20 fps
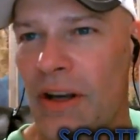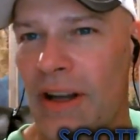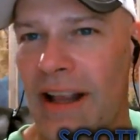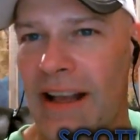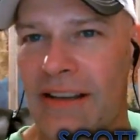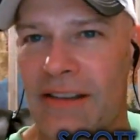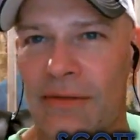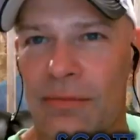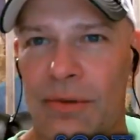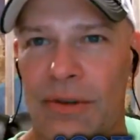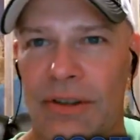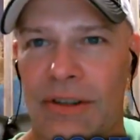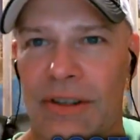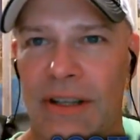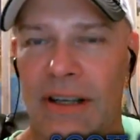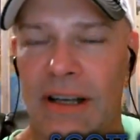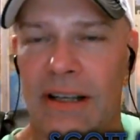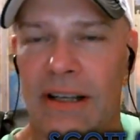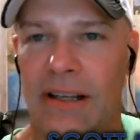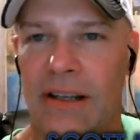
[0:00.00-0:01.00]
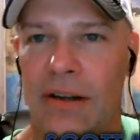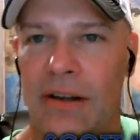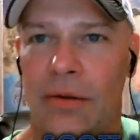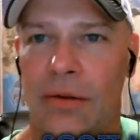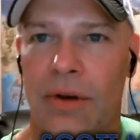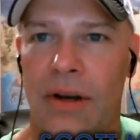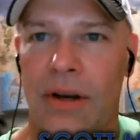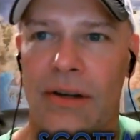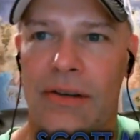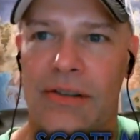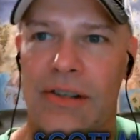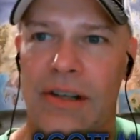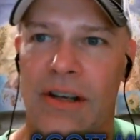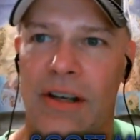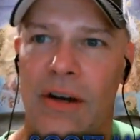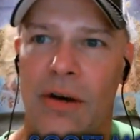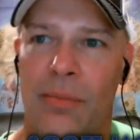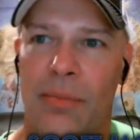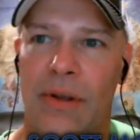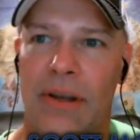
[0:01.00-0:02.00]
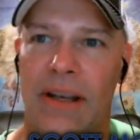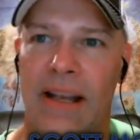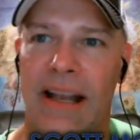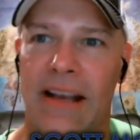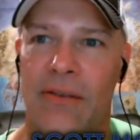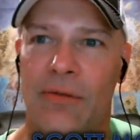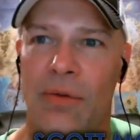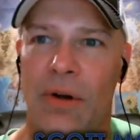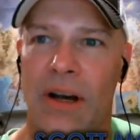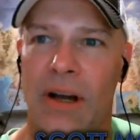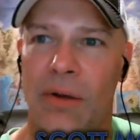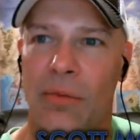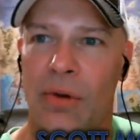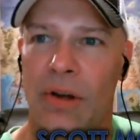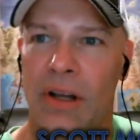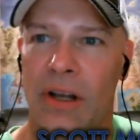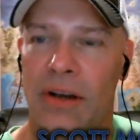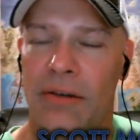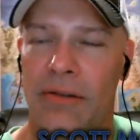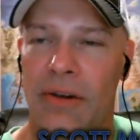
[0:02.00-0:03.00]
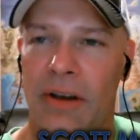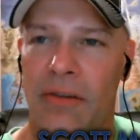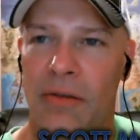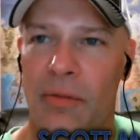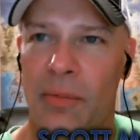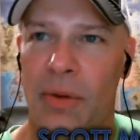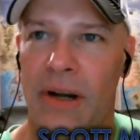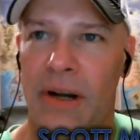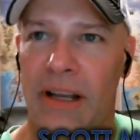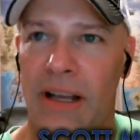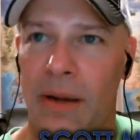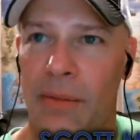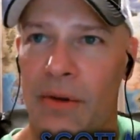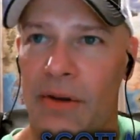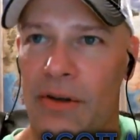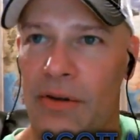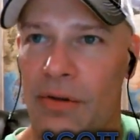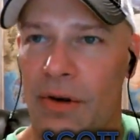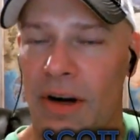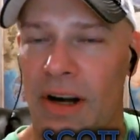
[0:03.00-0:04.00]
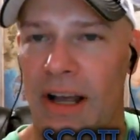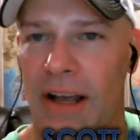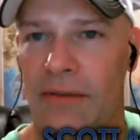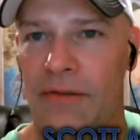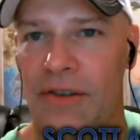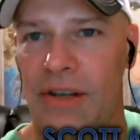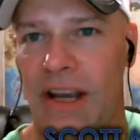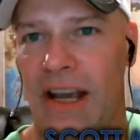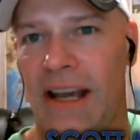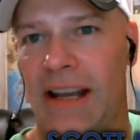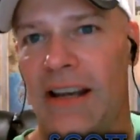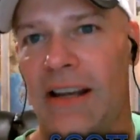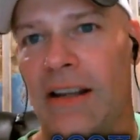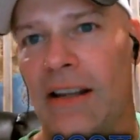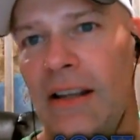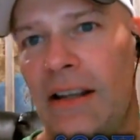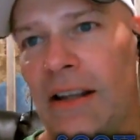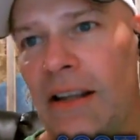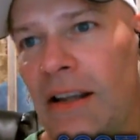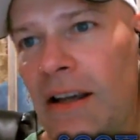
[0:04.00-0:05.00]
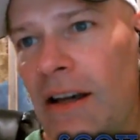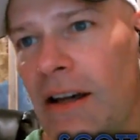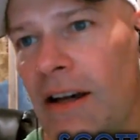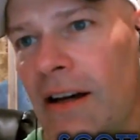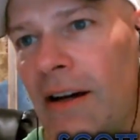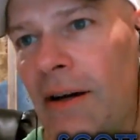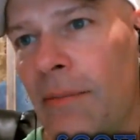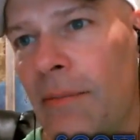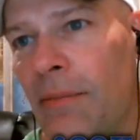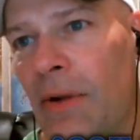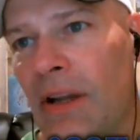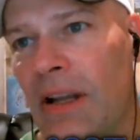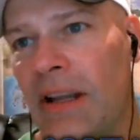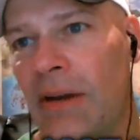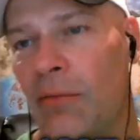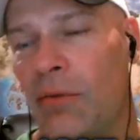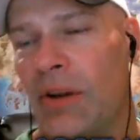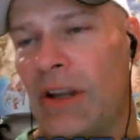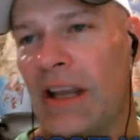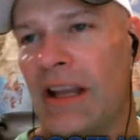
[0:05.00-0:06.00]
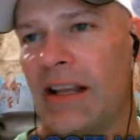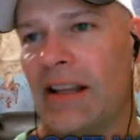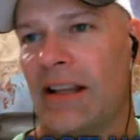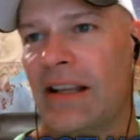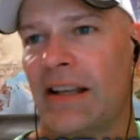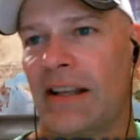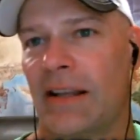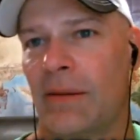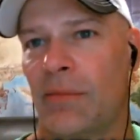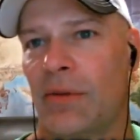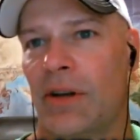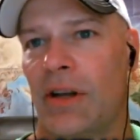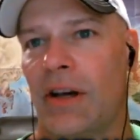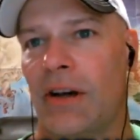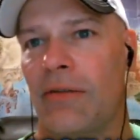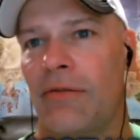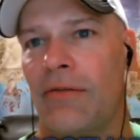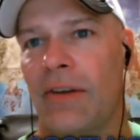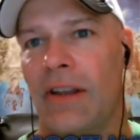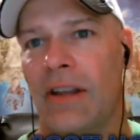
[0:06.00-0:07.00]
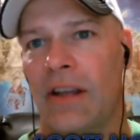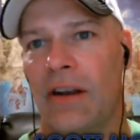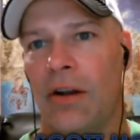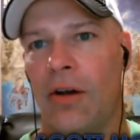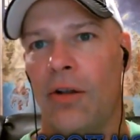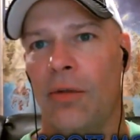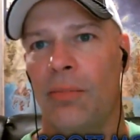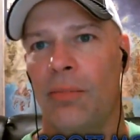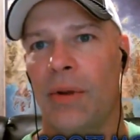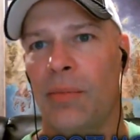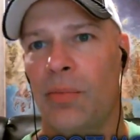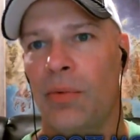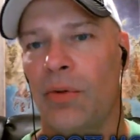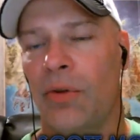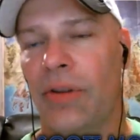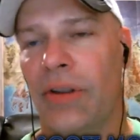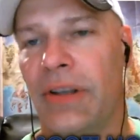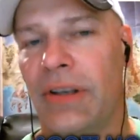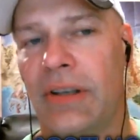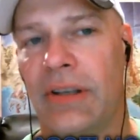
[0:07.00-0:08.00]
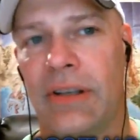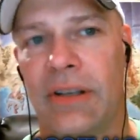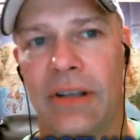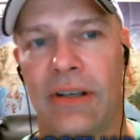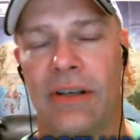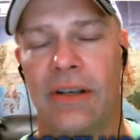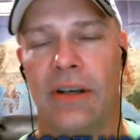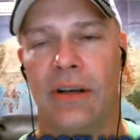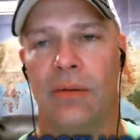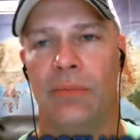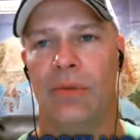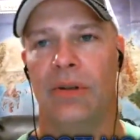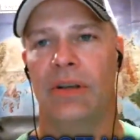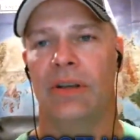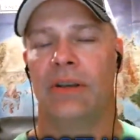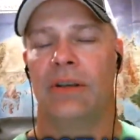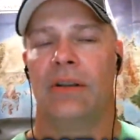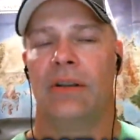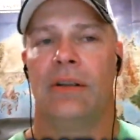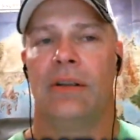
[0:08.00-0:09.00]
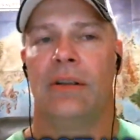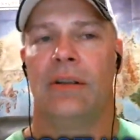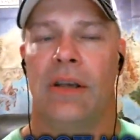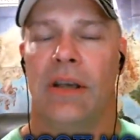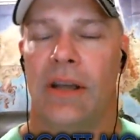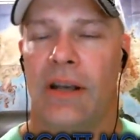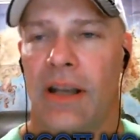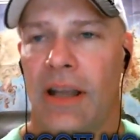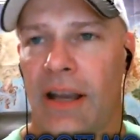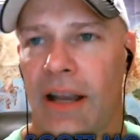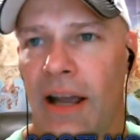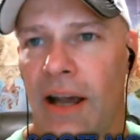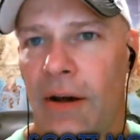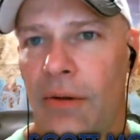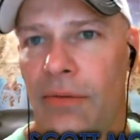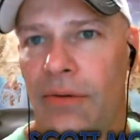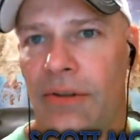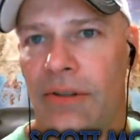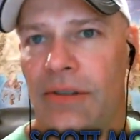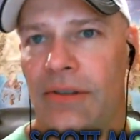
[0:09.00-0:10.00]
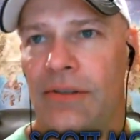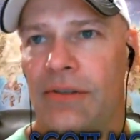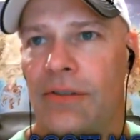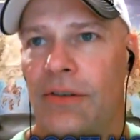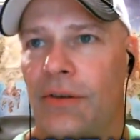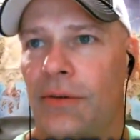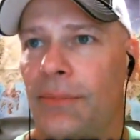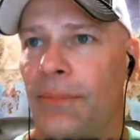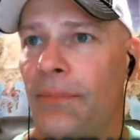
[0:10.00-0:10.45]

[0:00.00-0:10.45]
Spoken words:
That's one thing I think all writers can help, and that's why we love everybody coming to our live chat. Again, we can't thank them enough, and then all the people that come and hang out with us. So.